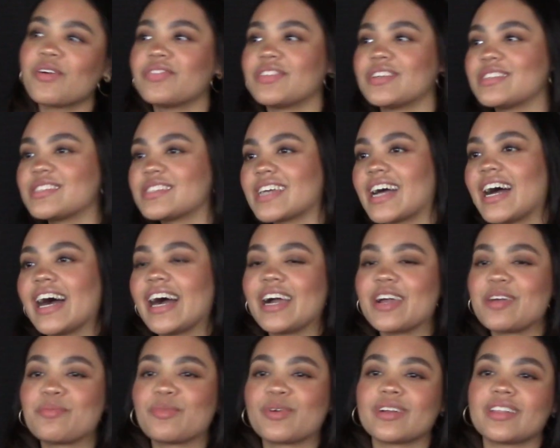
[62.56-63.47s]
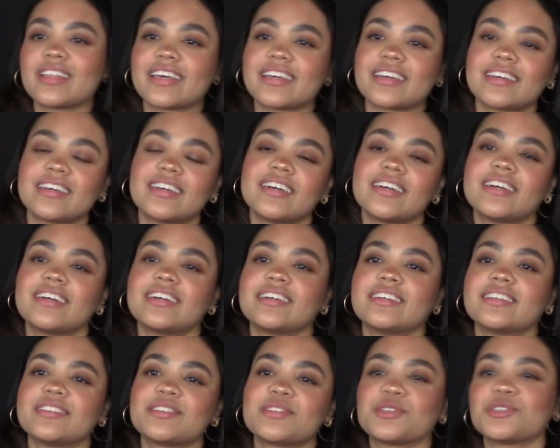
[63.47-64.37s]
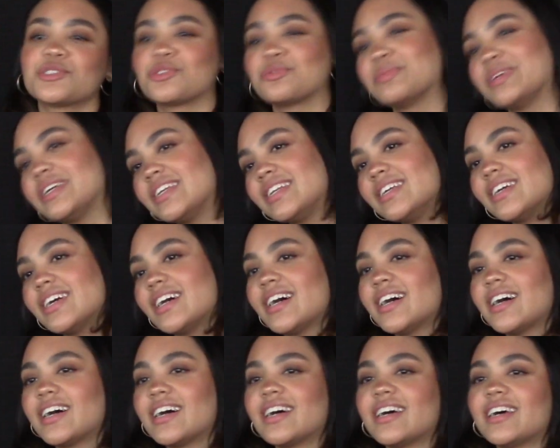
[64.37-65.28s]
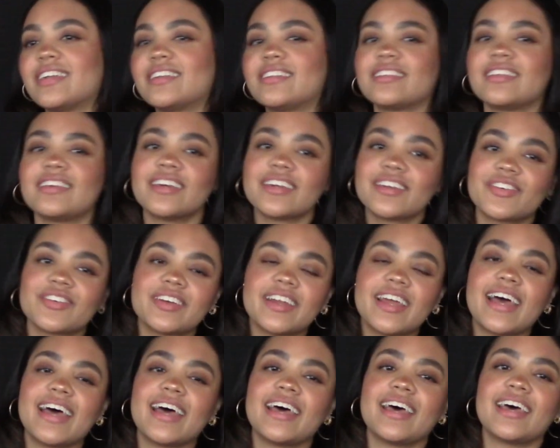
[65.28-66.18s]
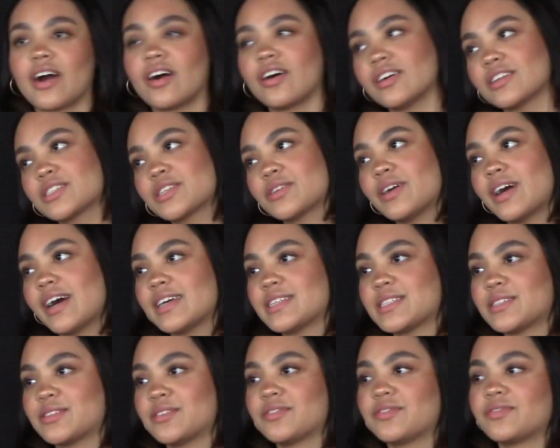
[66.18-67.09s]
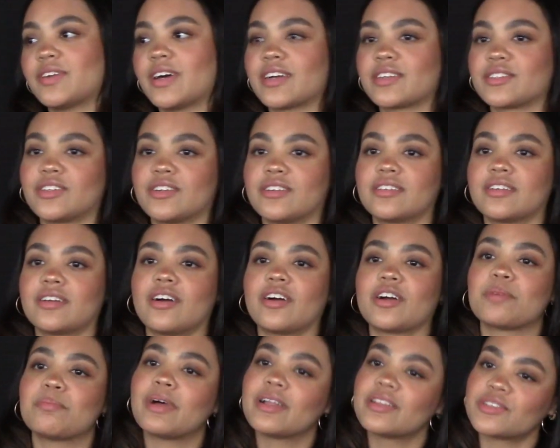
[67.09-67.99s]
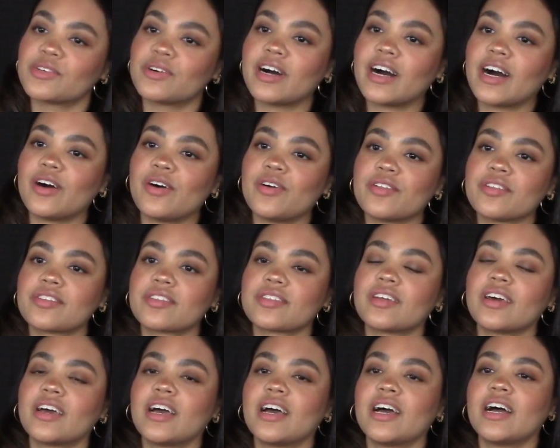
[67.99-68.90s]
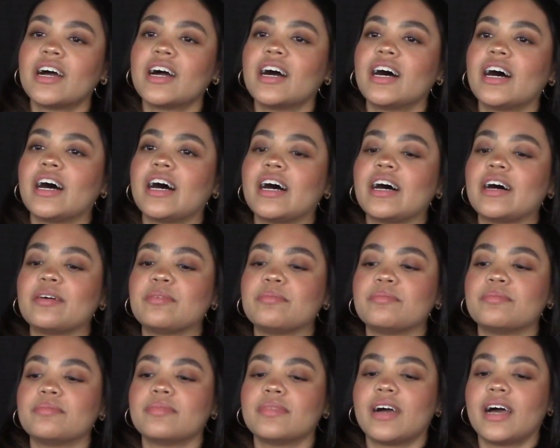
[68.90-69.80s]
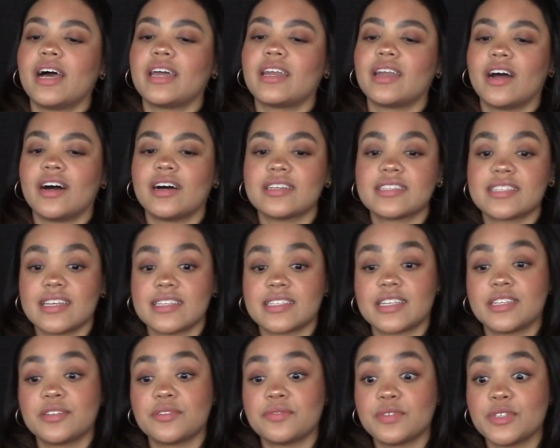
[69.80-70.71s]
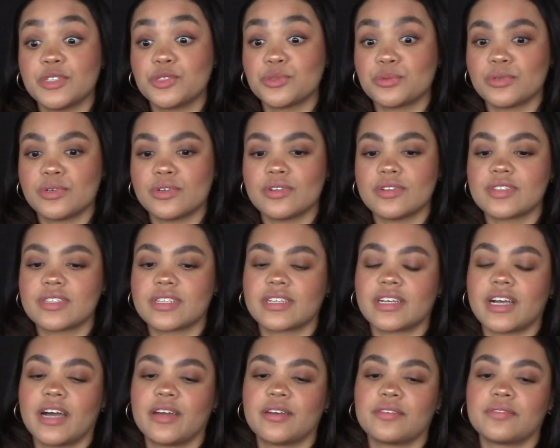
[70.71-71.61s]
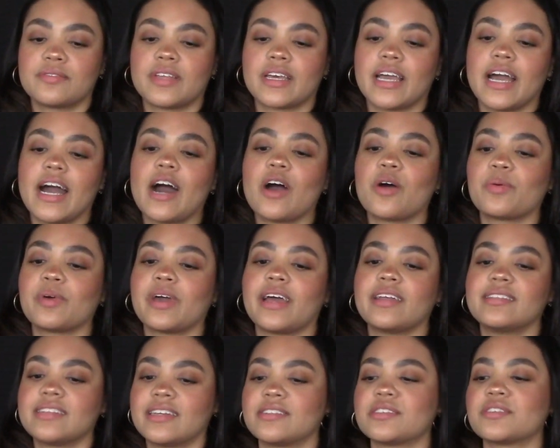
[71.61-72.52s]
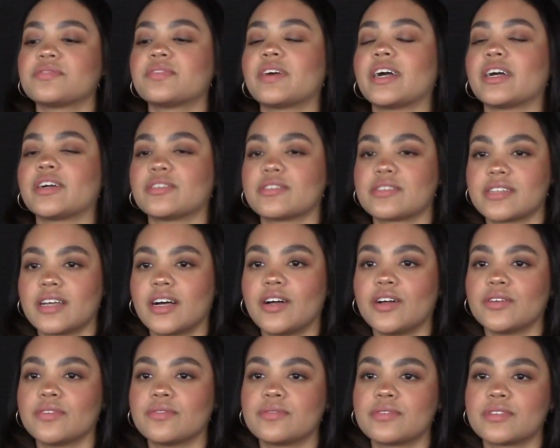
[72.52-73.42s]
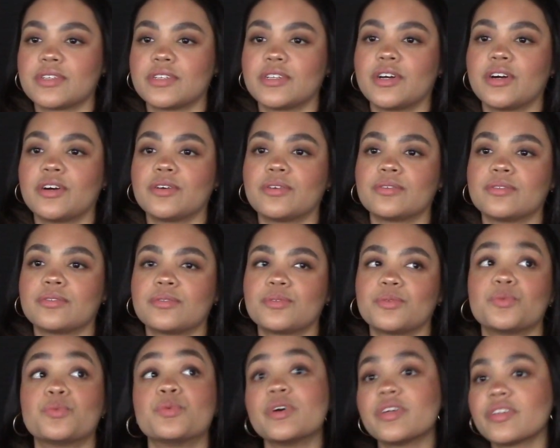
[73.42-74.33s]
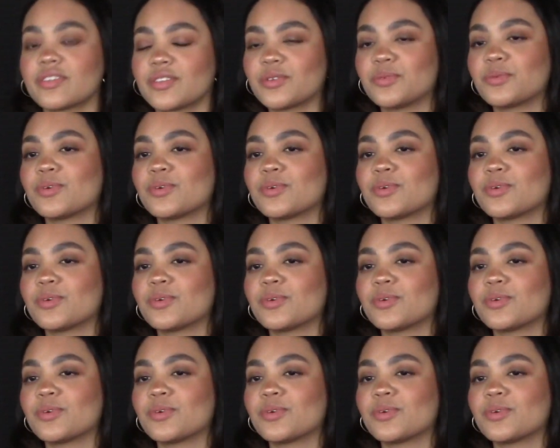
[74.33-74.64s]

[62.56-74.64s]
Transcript: in this time where like social media and the internet also has an effect on our mental health and us as individuals and kind of like how we identify ourselves, you know, with the